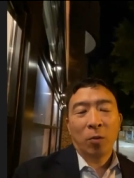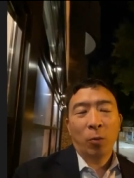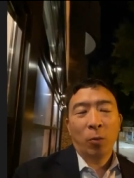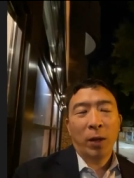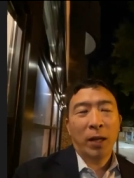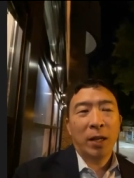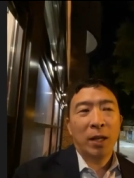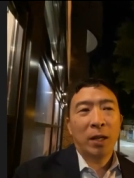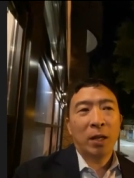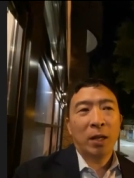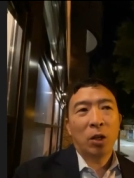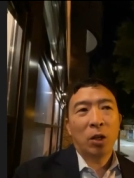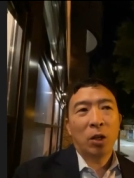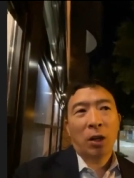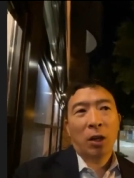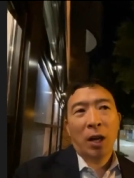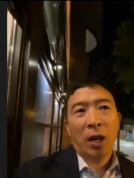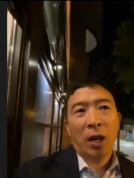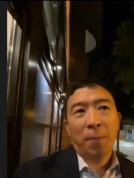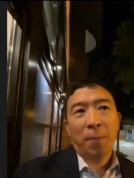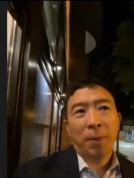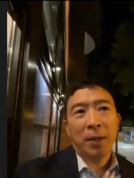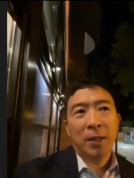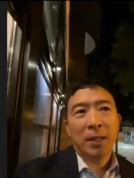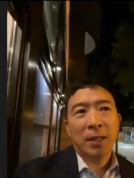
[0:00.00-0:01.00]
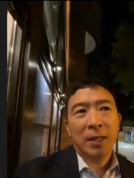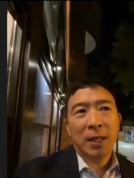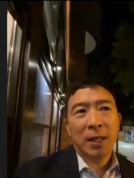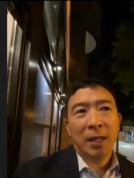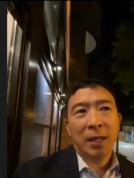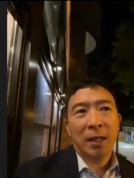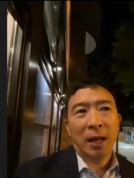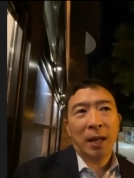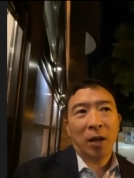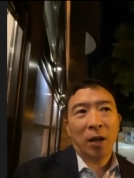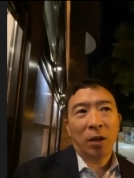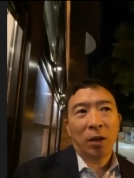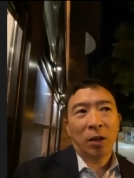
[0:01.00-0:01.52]
We can look up and see
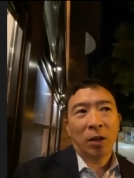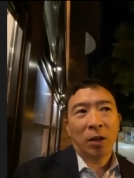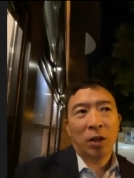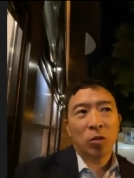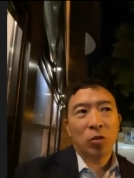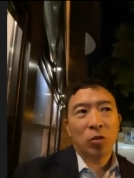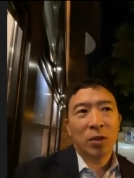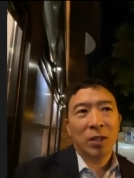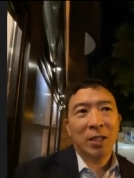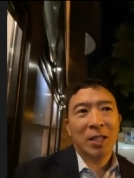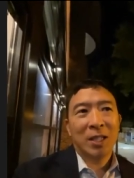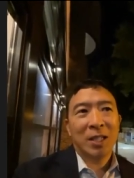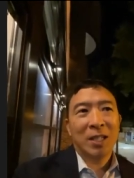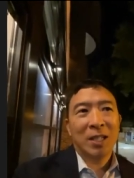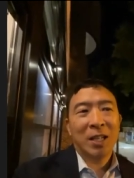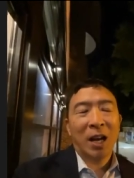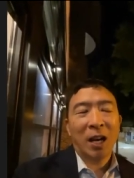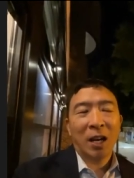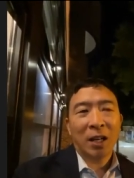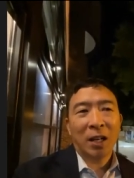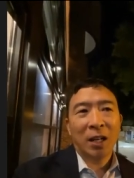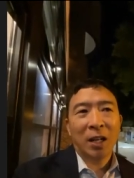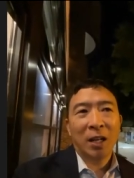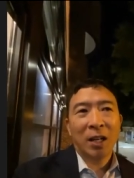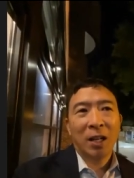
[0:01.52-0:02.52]
that our country is stuck.